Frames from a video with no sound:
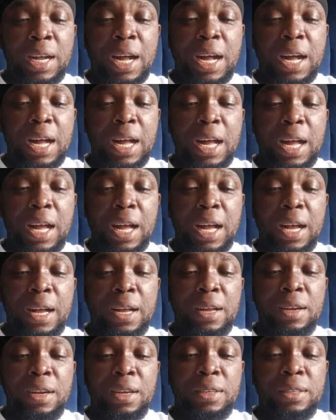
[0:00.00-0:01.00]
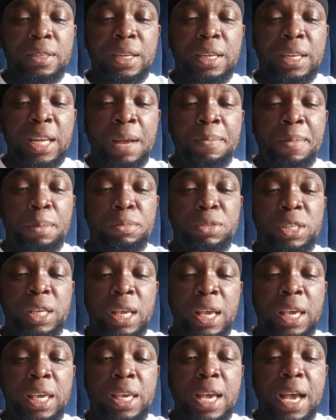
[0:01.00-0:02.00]
uh the name i'm
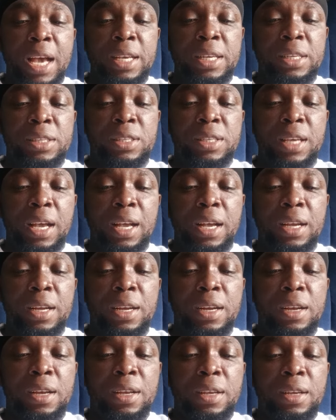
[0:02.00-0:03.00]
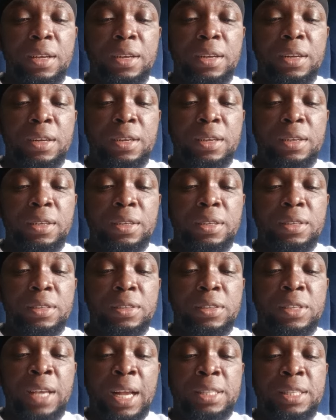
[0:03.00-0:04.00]
seeing here is uh
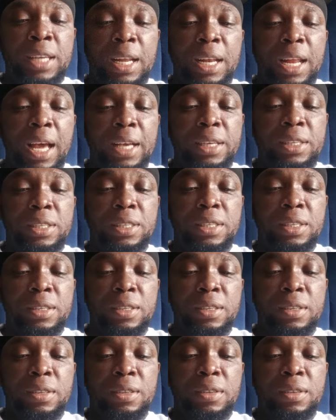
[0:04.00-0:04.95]
satellites